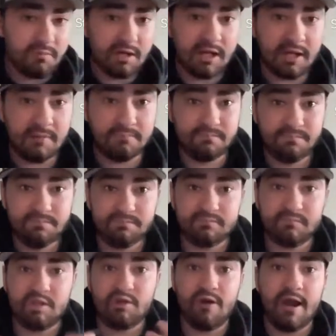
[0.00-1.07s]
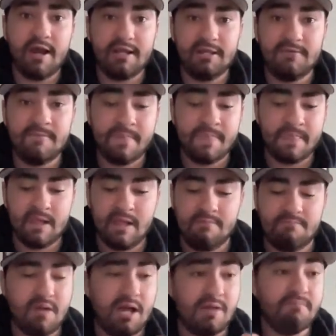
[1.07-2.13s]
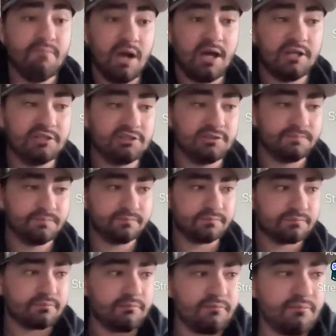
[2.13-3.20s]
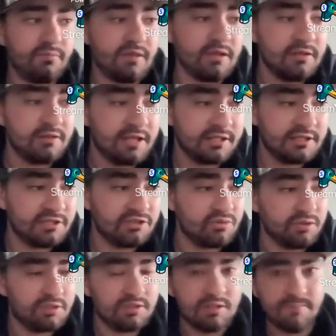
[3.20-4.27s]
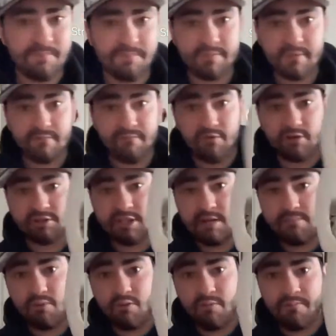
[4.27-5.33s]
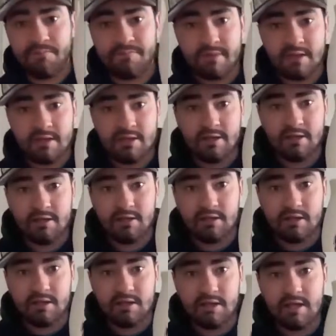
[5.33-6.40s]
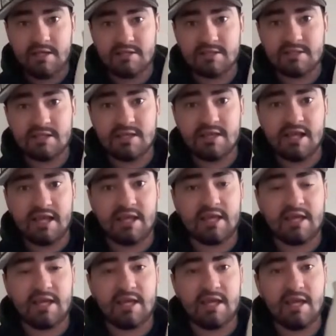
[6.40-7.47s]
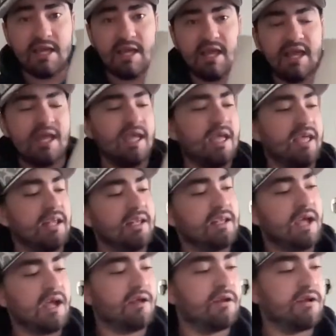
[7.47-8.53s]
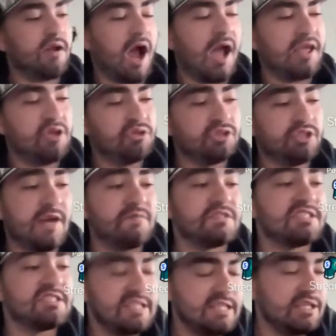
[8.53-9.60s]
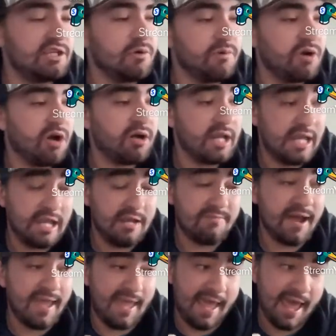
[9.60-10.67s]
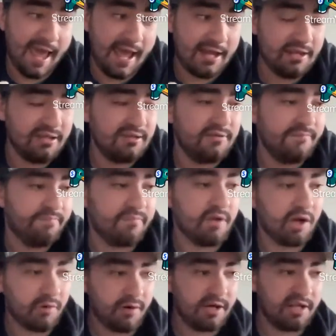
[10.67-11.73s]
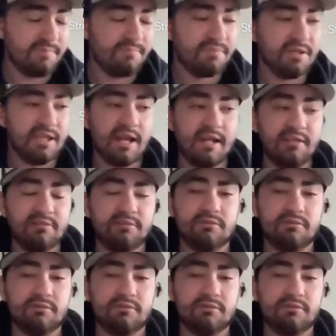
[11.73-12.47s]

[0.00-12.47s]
when I'm creating my mugs, like this one, for example, is like it. I usually have a scene going on in my head already, but then I